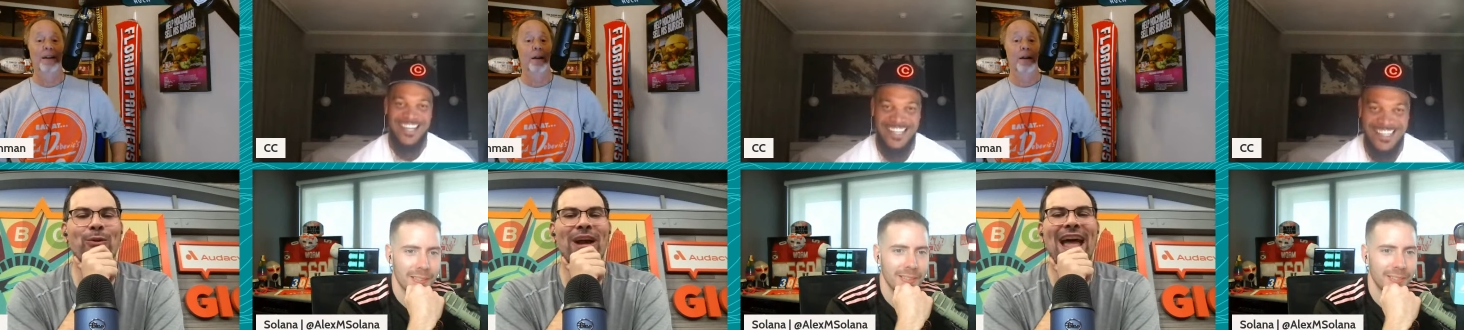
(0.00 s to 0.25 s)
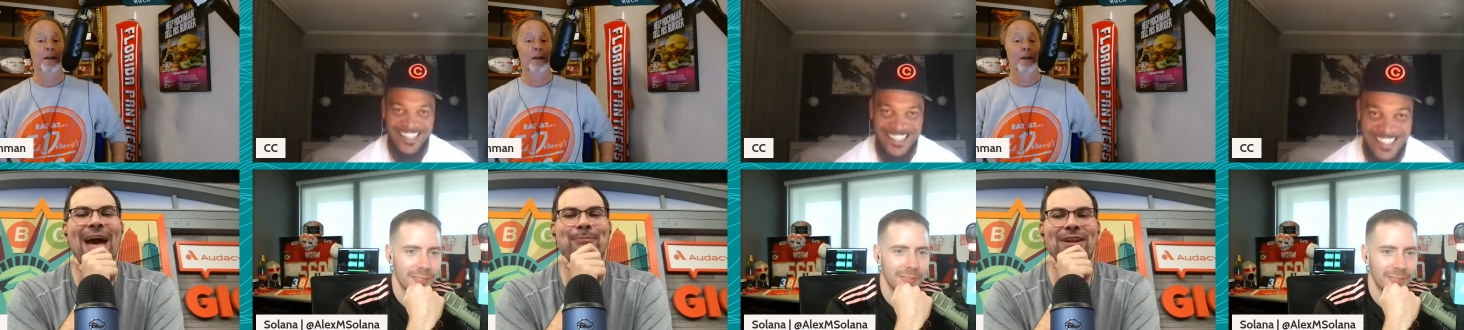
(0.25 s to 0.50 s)
Speaker 1: what
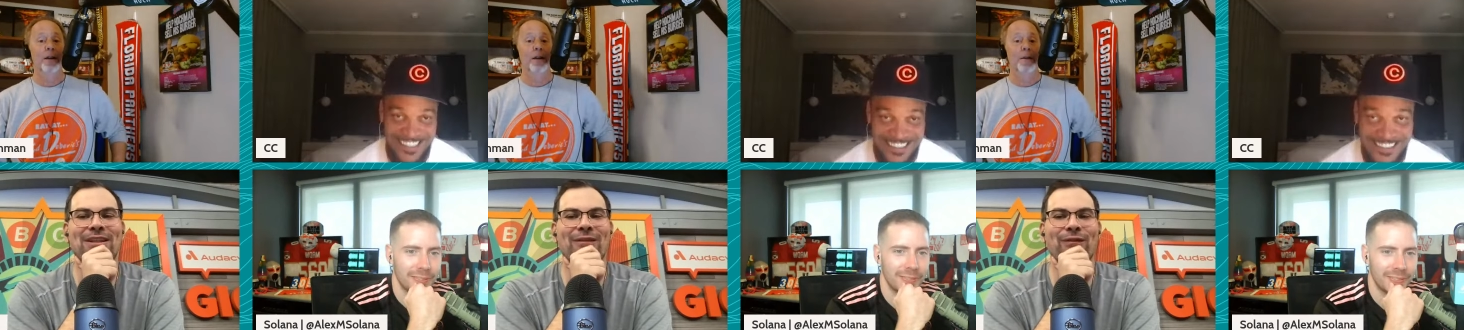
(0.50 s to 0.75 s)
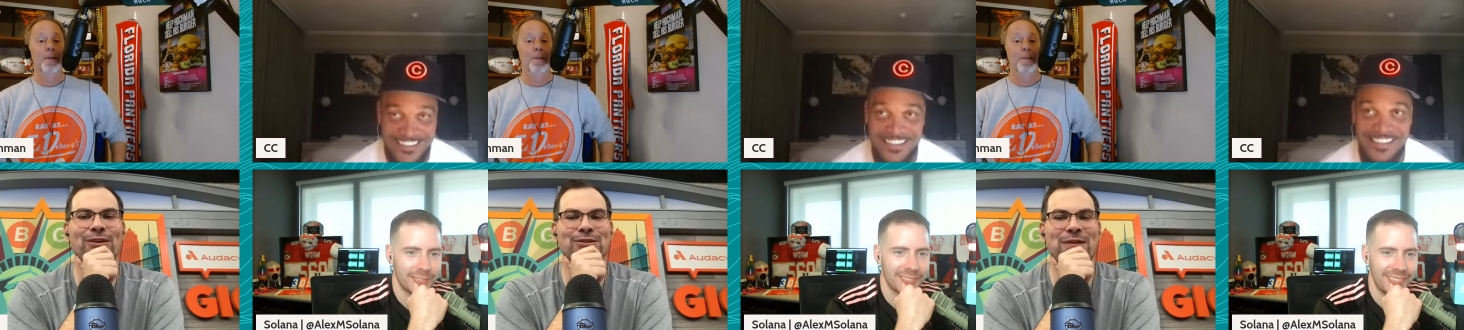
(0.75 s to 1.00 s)
happened in the
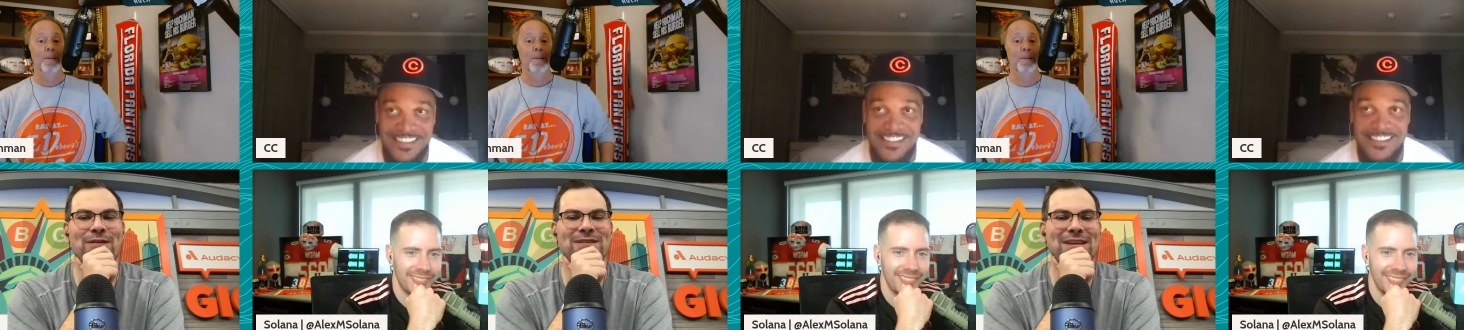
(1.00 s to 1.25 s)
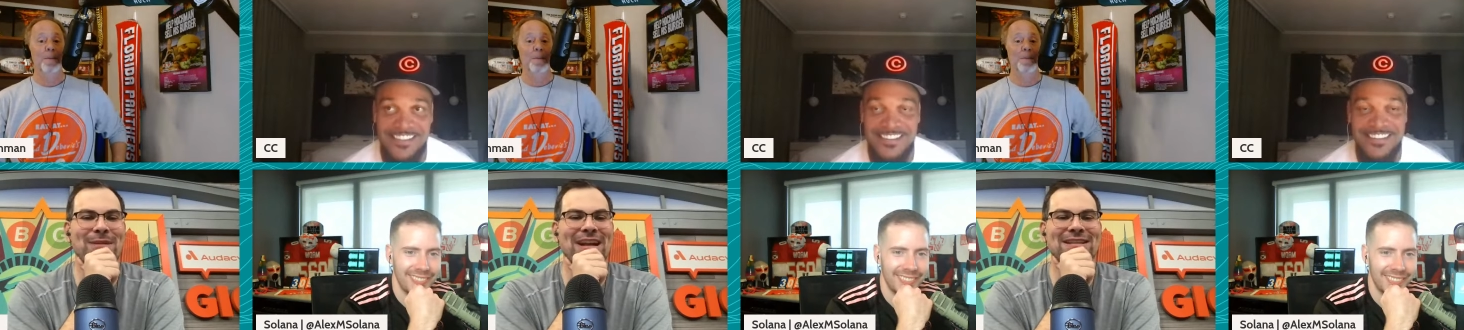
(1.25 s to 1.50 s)
first 15
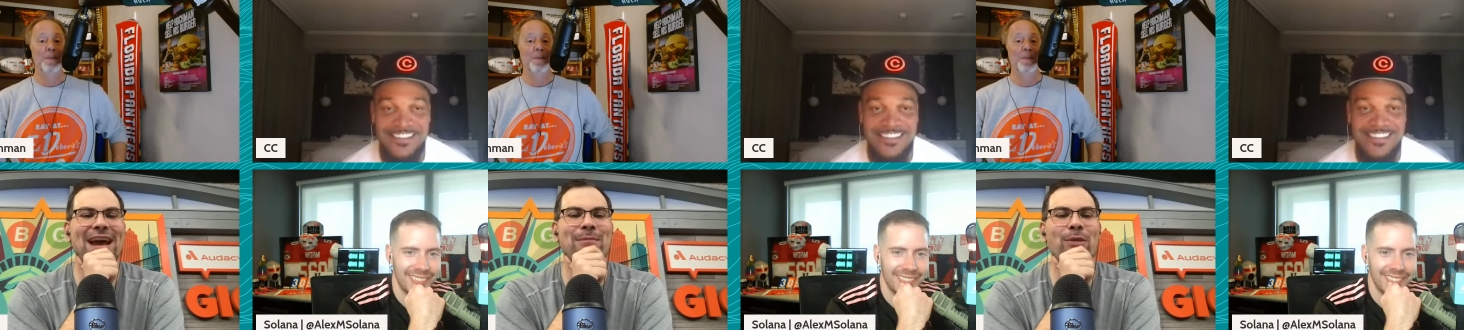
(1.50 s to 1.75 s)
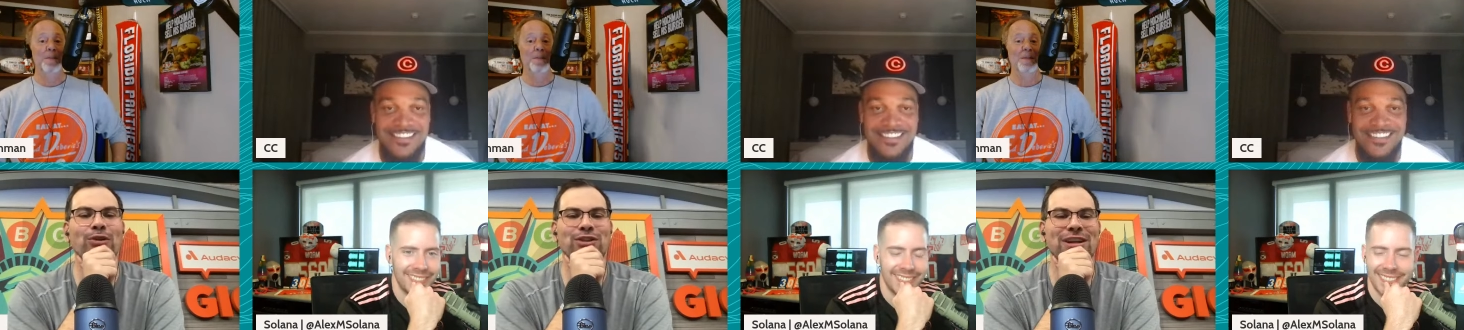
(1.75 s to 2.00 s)
minutes. I
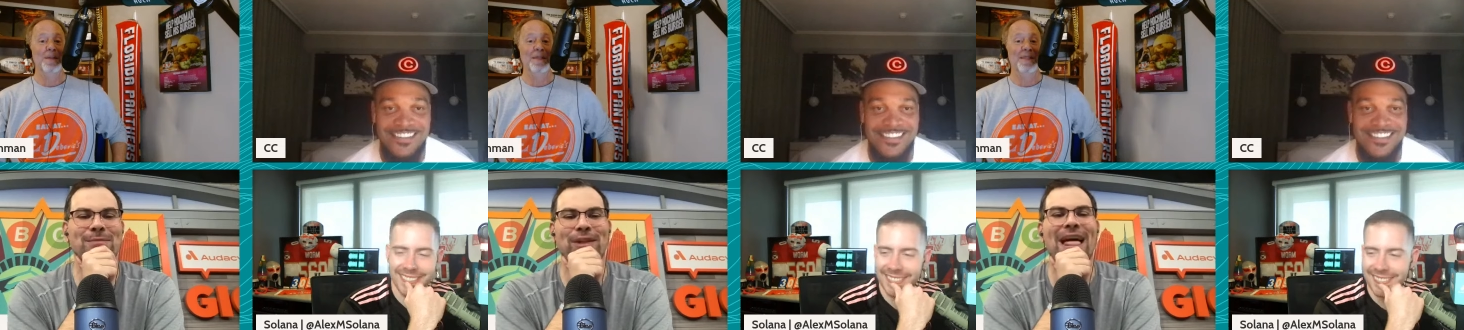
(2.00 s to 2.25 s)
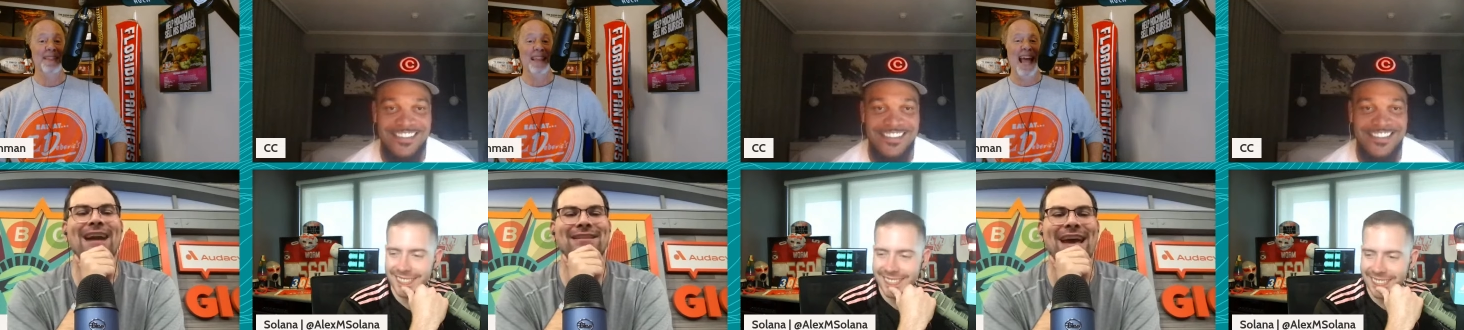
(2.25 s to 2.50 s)
emotionally
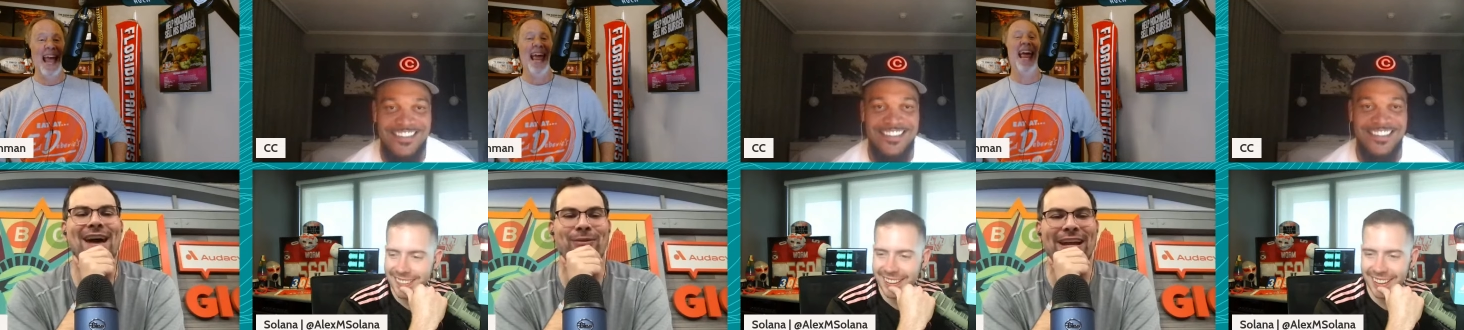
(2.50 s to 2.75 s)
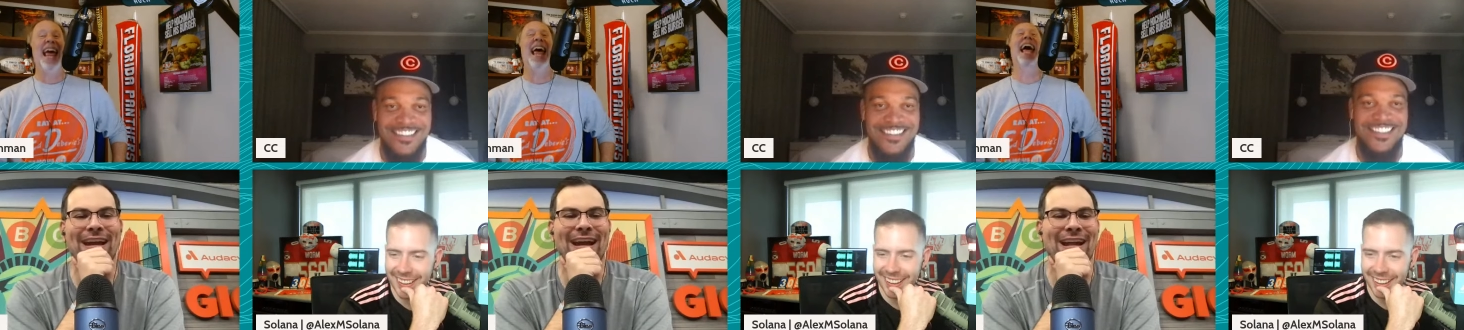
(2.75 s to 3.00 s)
blacked out when I
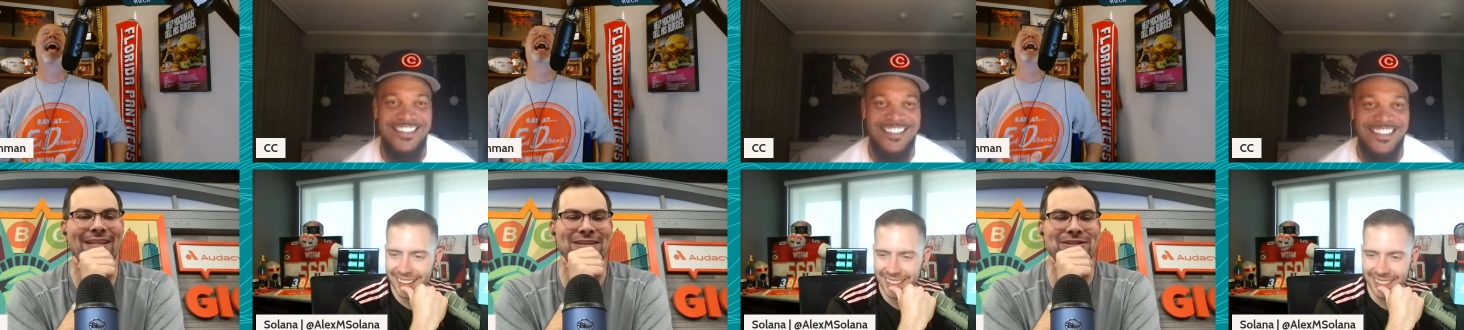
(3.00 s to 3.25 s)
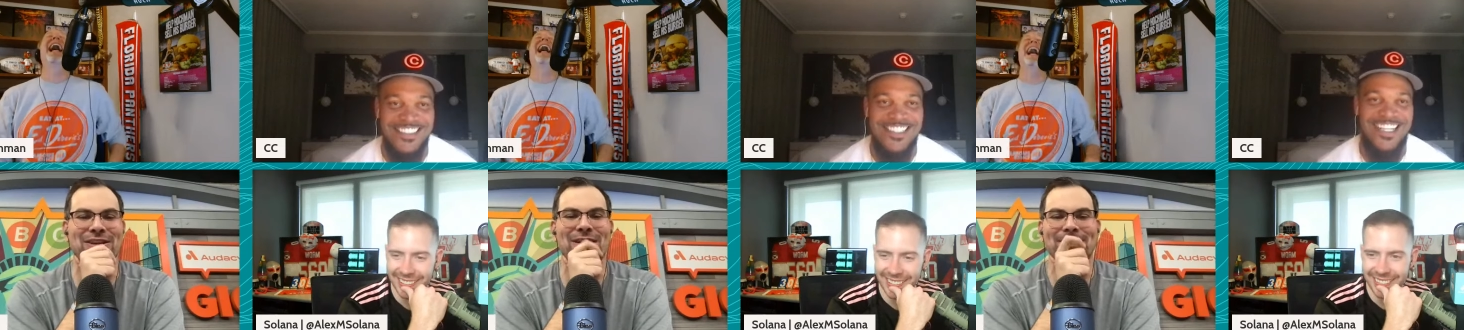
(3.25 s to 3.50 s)
got on this
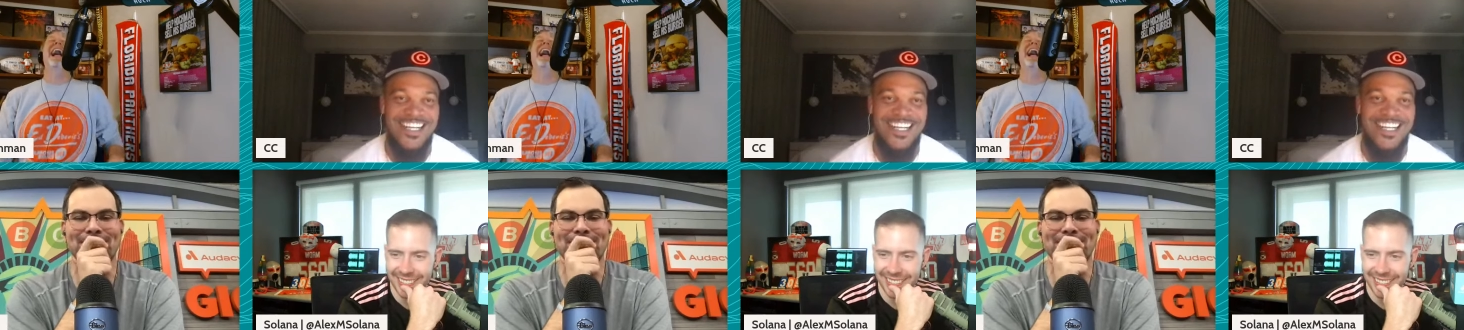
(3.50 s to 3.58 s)
show.